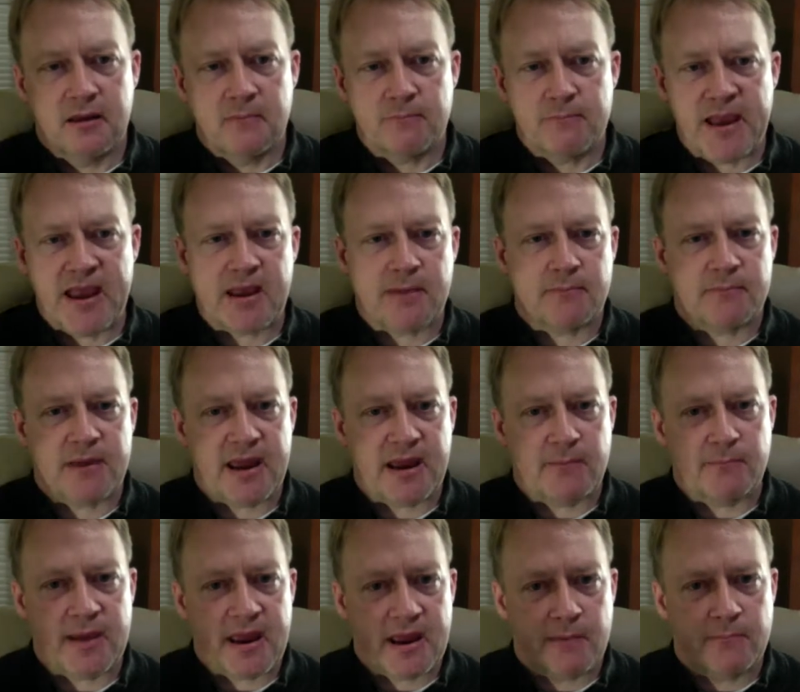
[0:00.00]
bam,
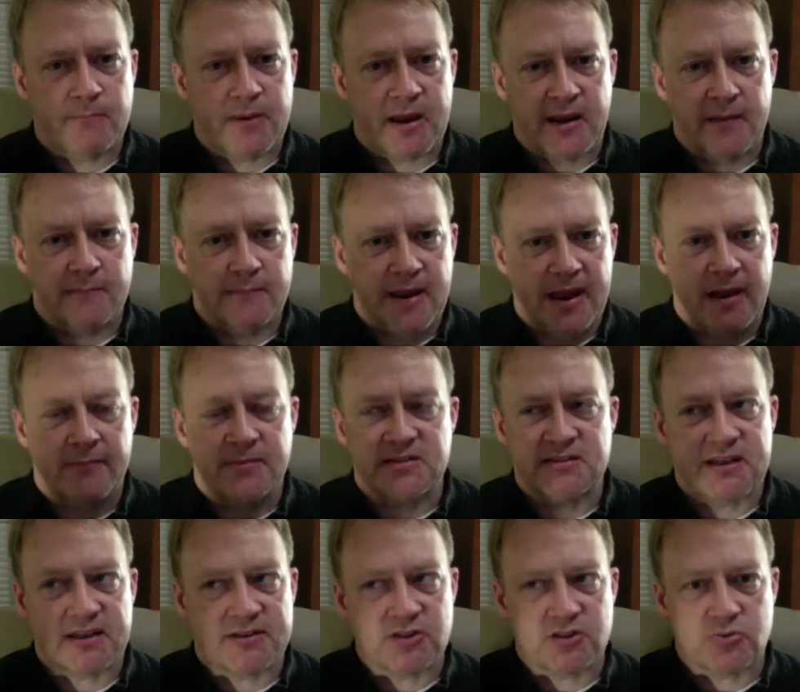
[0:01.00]
bam, bam, bam, bam.
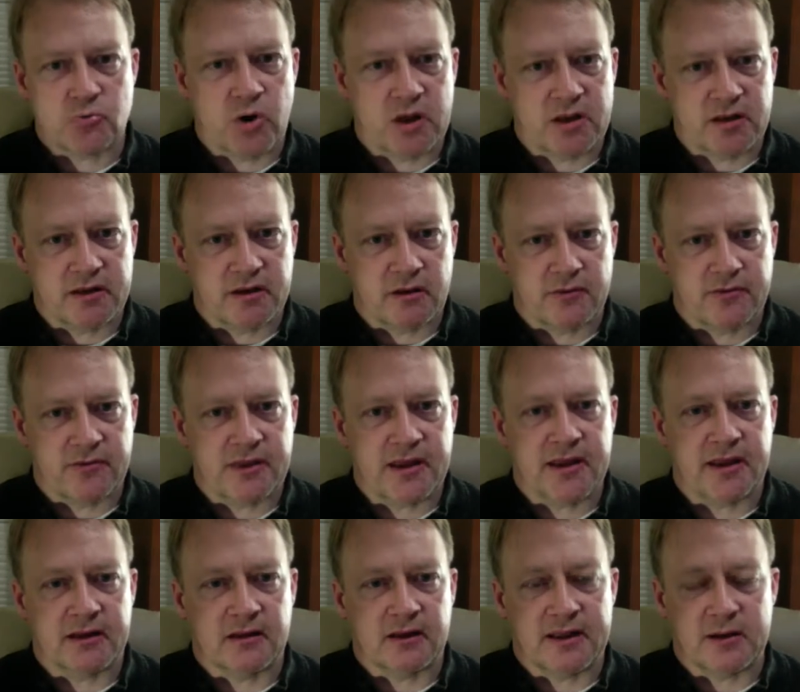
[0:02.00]
It's not just one little
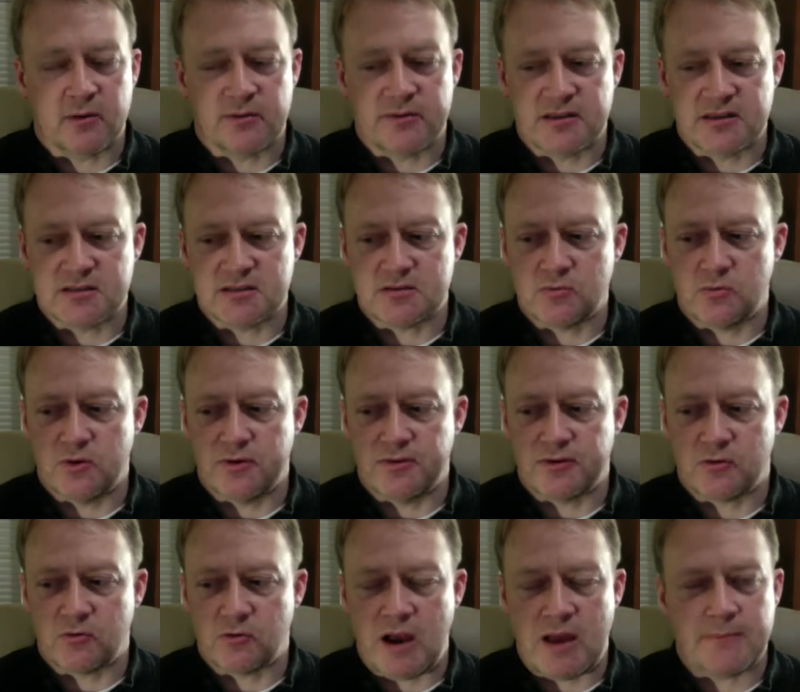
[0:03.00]
thing. Like when
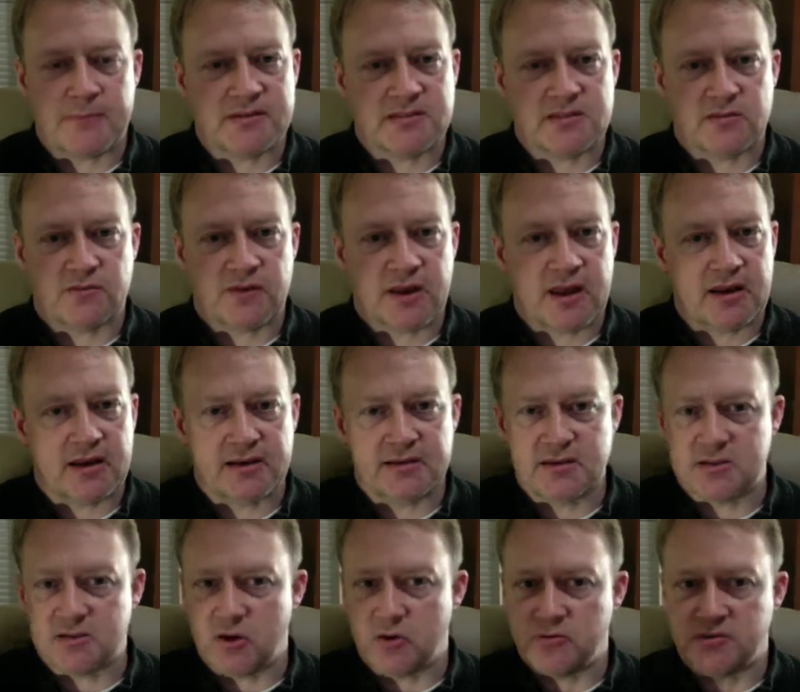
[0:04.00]
the crap hits the fan, it
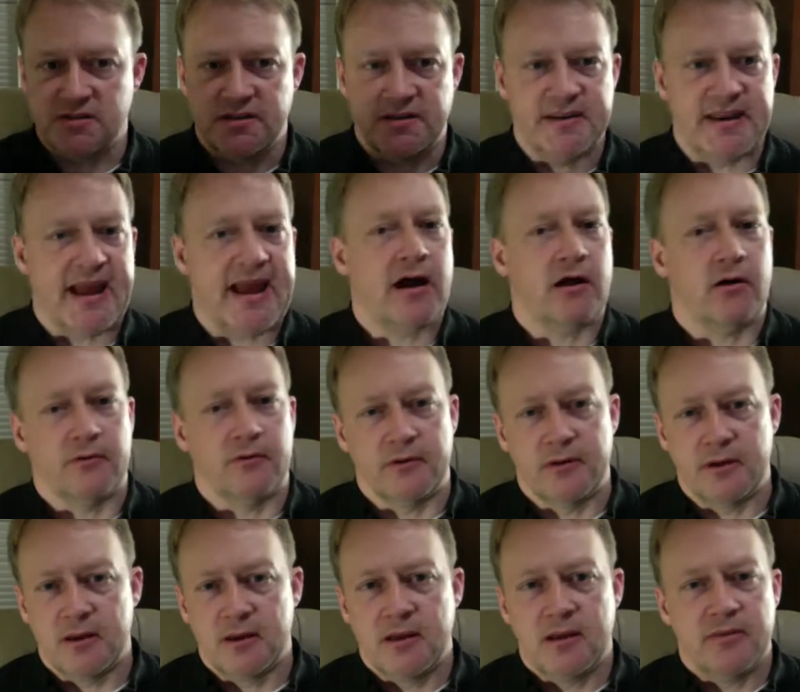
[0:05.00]
just goes down.
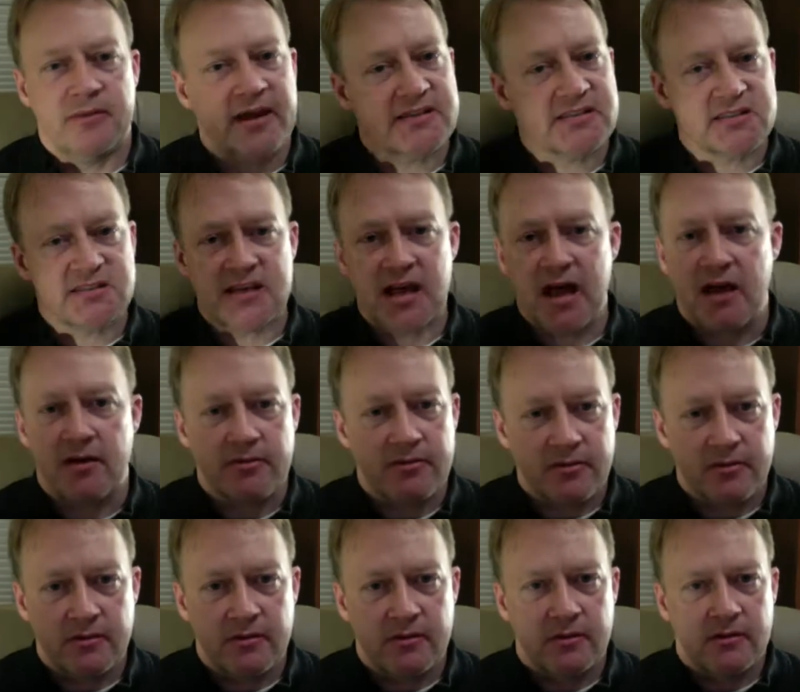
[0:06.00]
That's Seth.
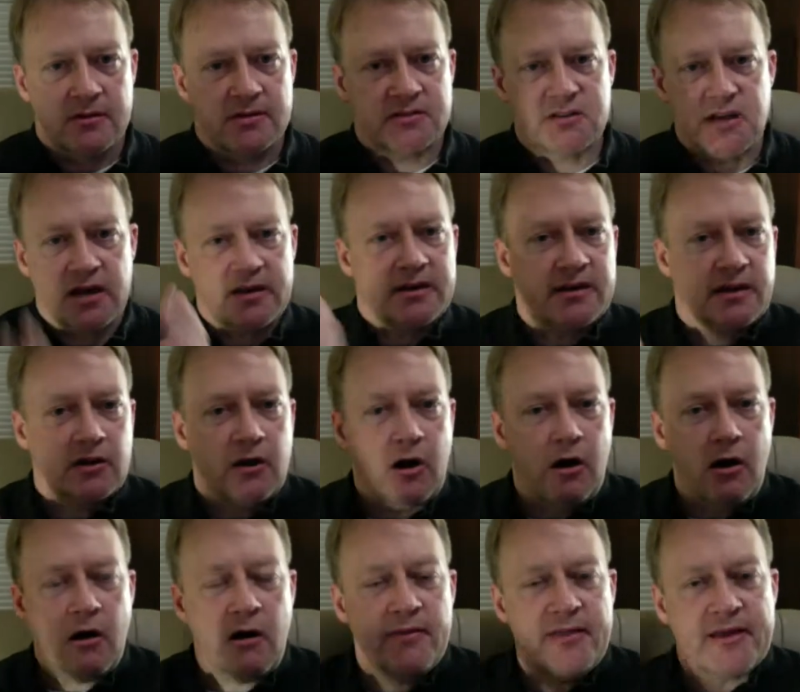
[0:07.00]
It's cutting it
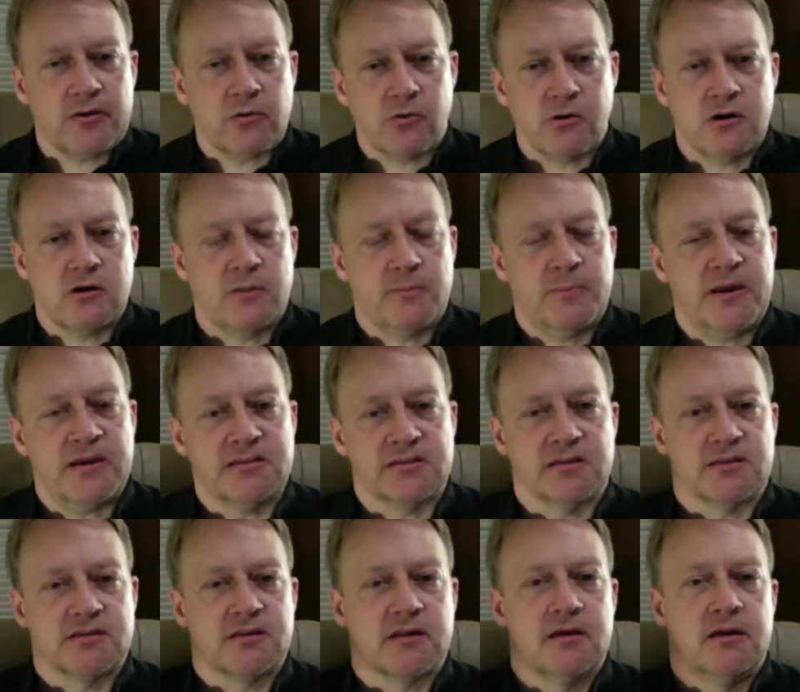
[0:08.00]
all that order to
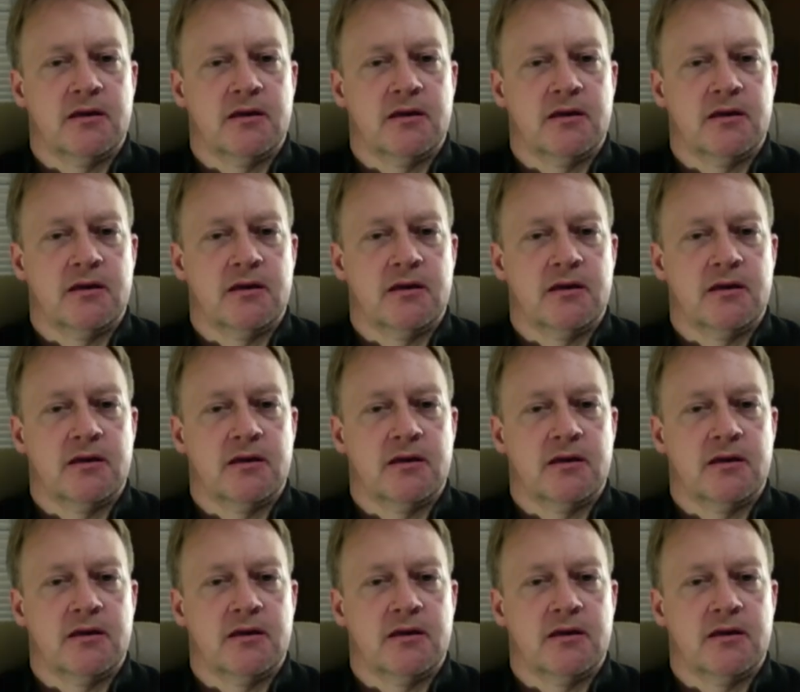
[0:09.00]
pieces.